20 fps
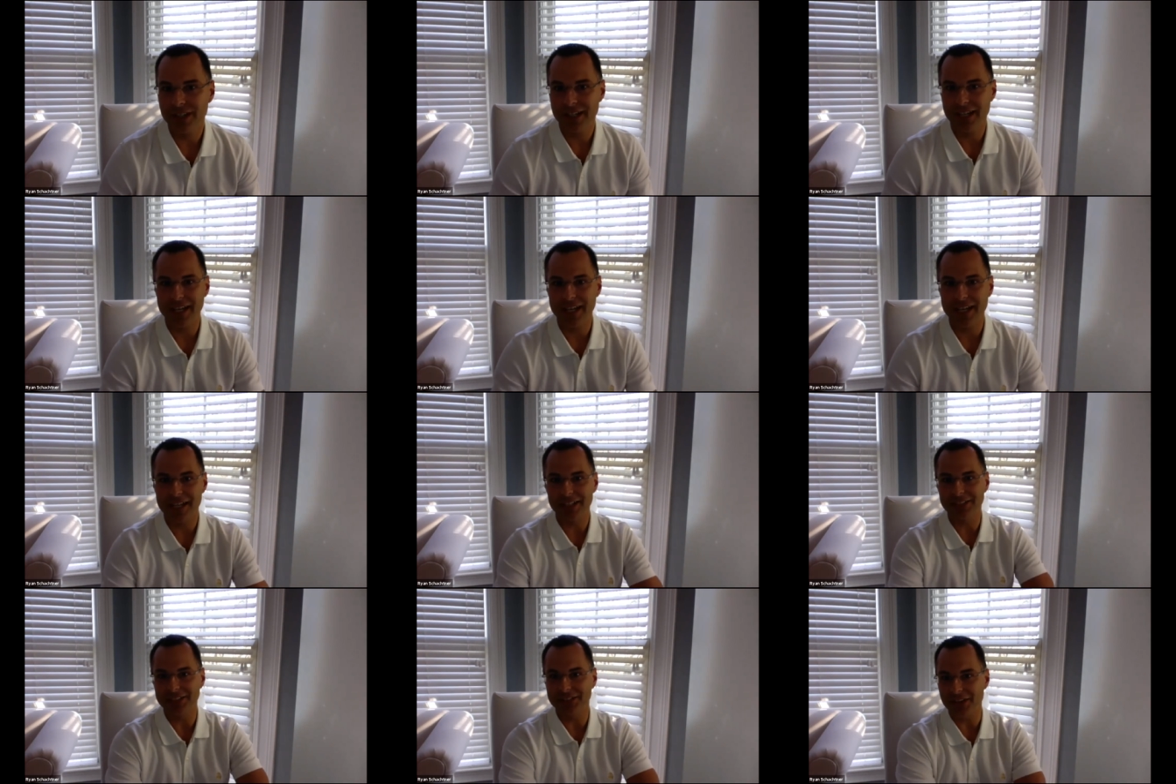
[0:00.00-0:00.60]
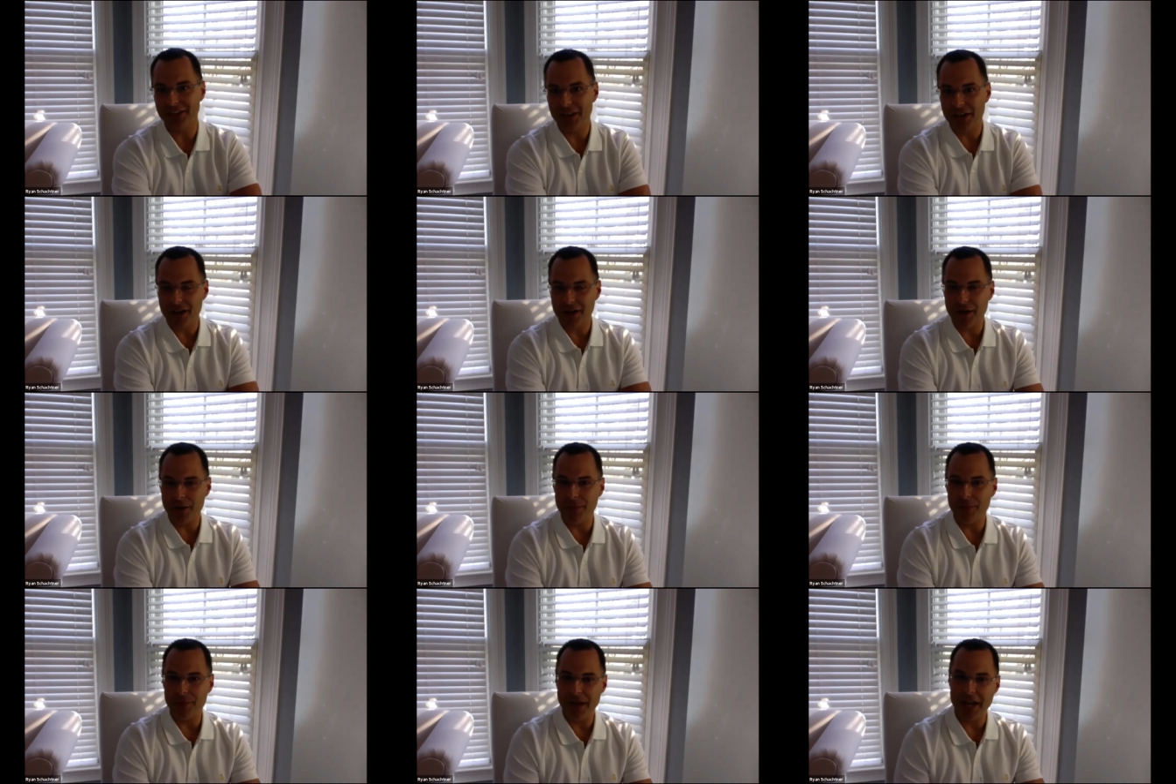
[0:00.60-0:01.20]
And
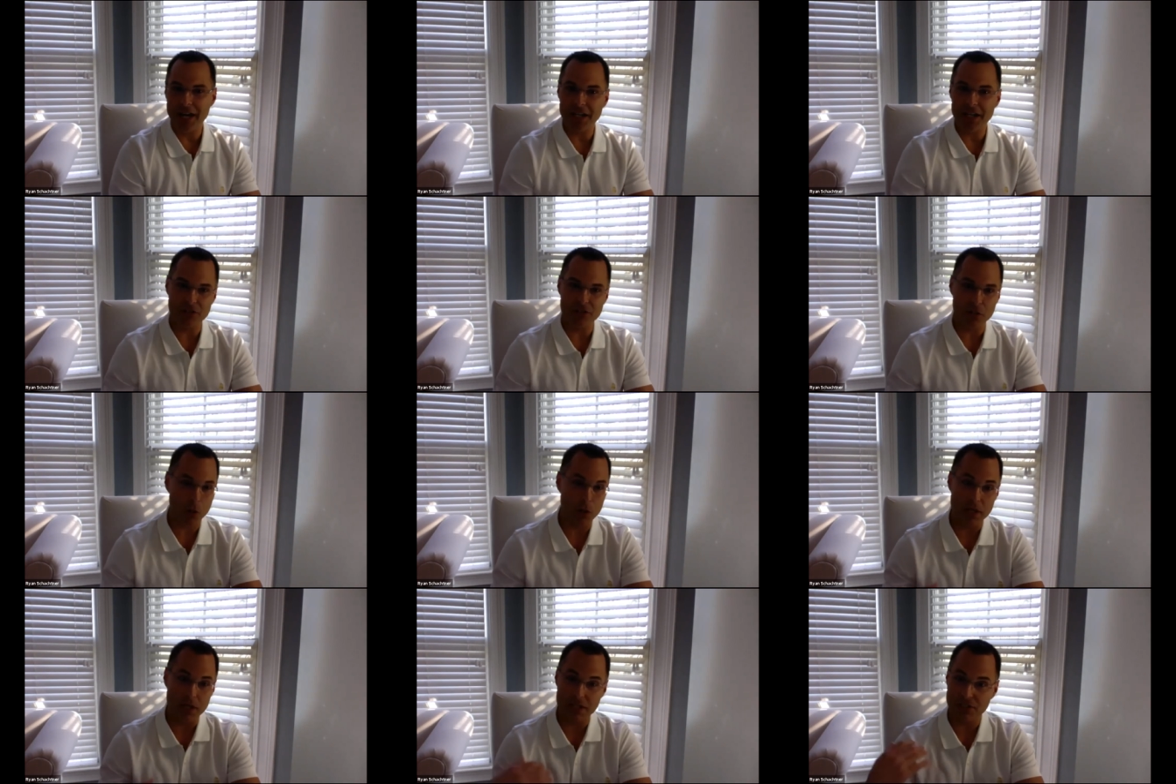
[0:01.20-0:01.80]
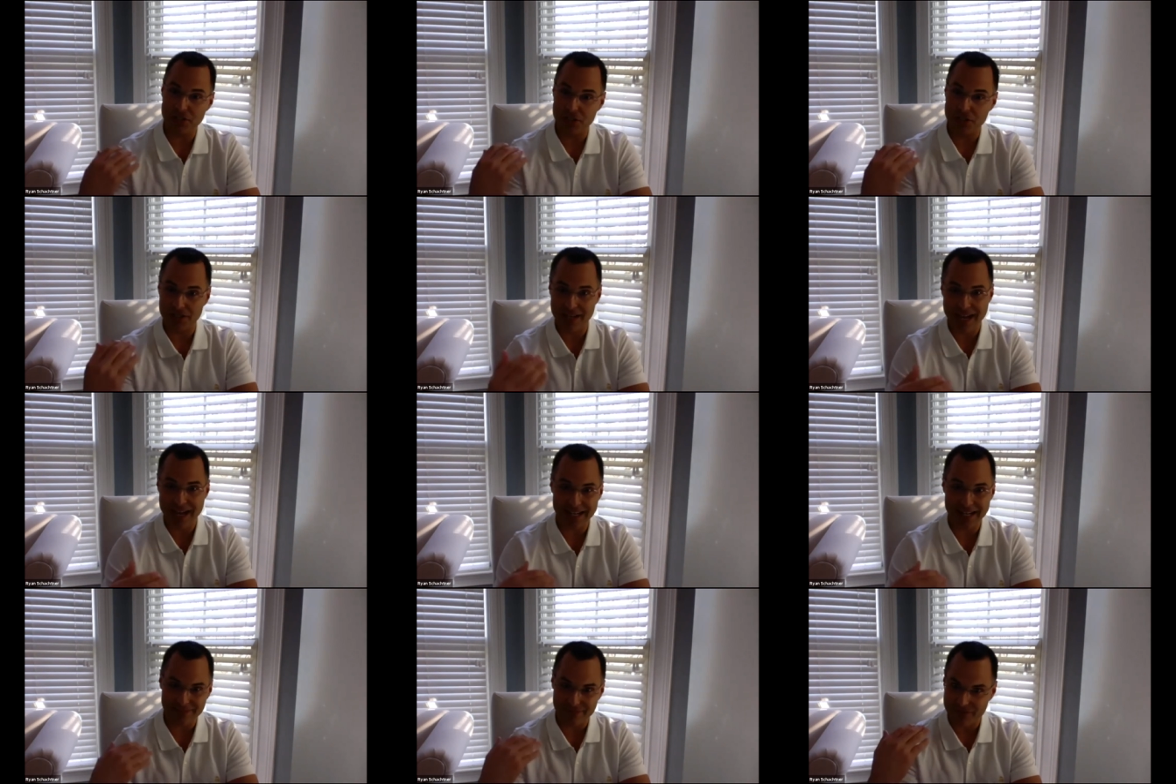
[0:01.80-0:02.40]
it just
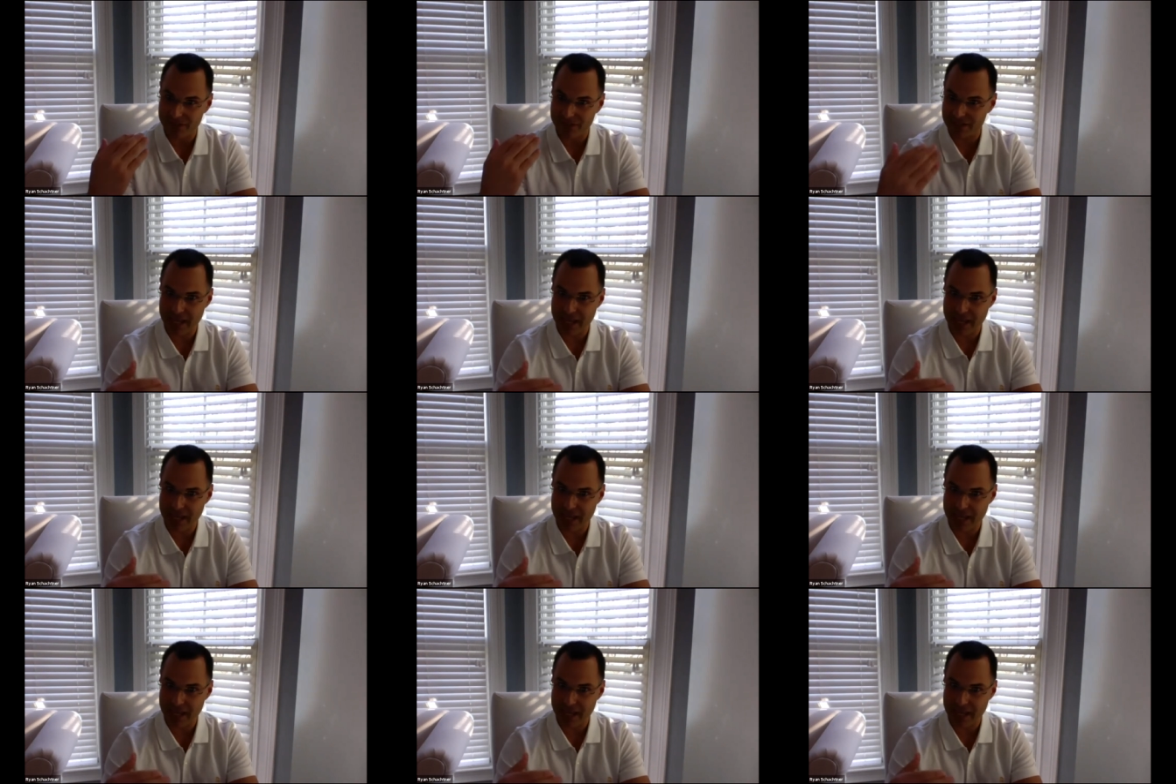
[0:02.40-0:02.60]
kind of